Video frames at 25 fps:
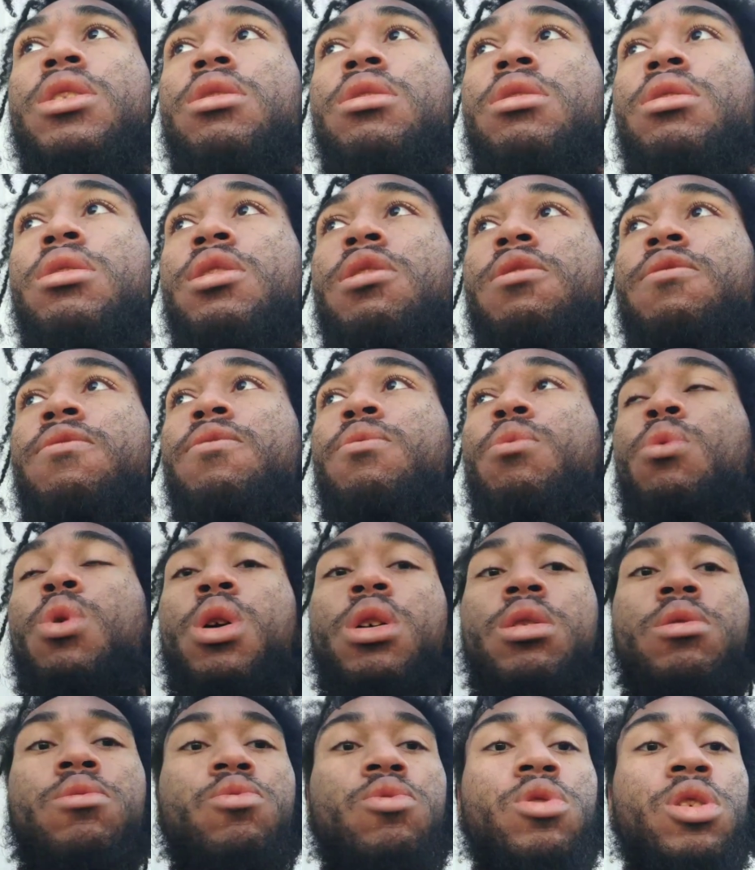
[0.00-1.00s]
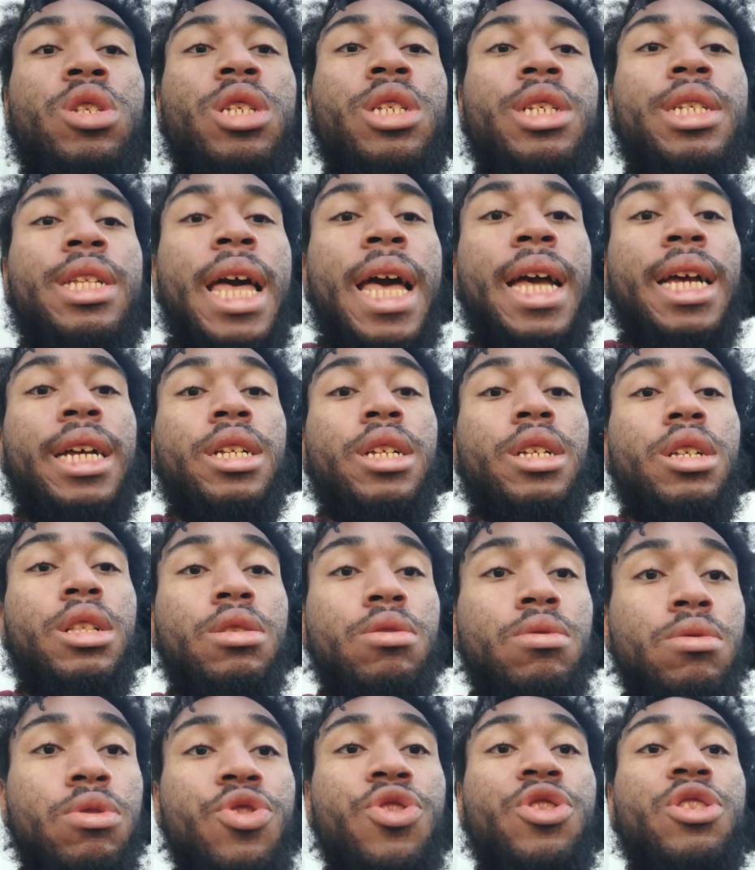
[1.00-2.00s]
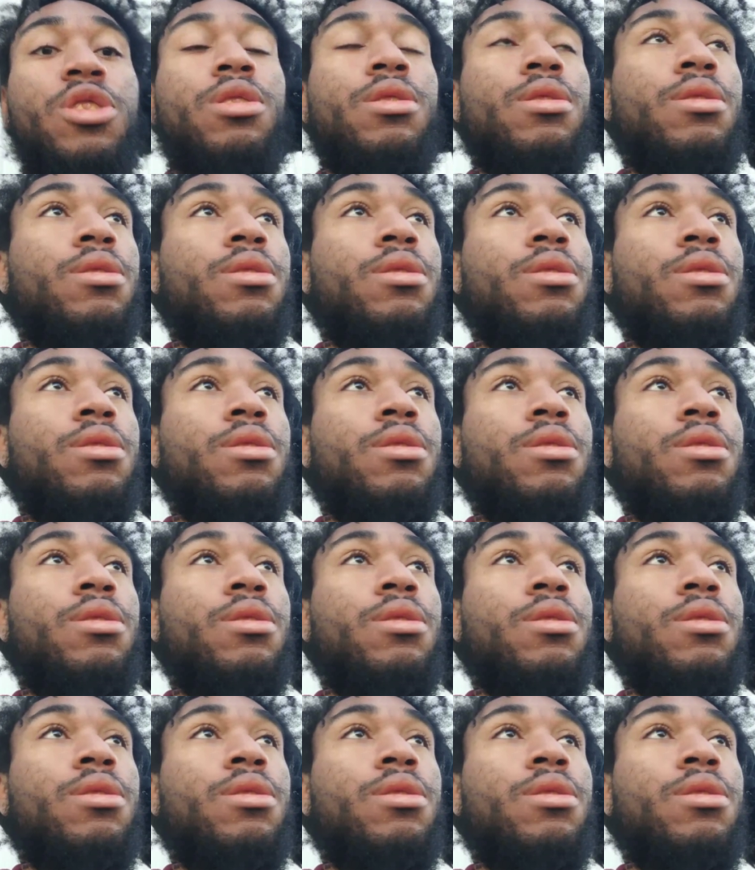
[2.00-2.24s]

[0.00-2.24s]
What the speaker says: or if one reaches that conclusion.